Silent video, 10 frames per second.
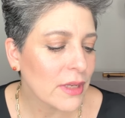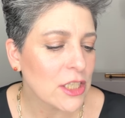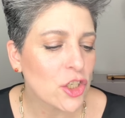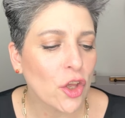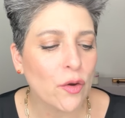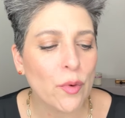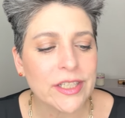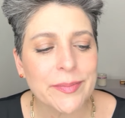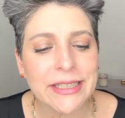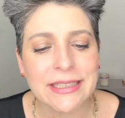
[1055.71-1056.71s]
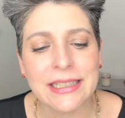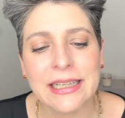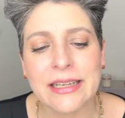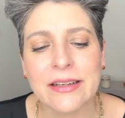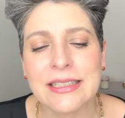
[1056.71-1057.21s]
So the Westman
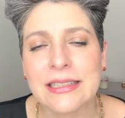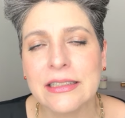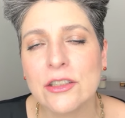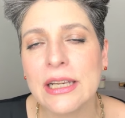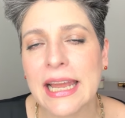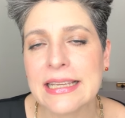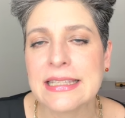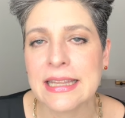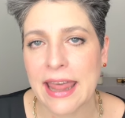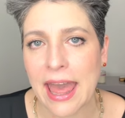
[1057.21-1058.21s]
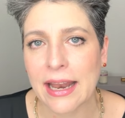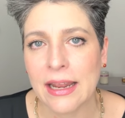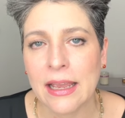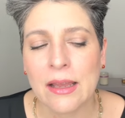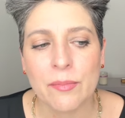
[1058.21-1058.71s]
Atelier is a little less than that
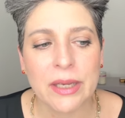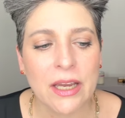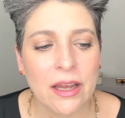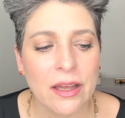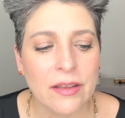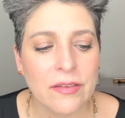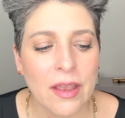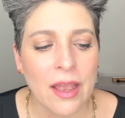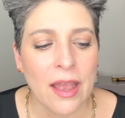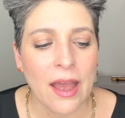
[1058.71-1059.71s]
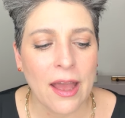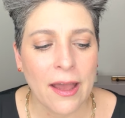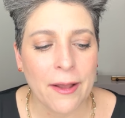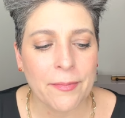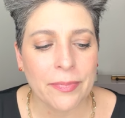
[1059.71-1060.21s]
because
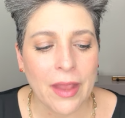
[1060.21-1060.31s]
um,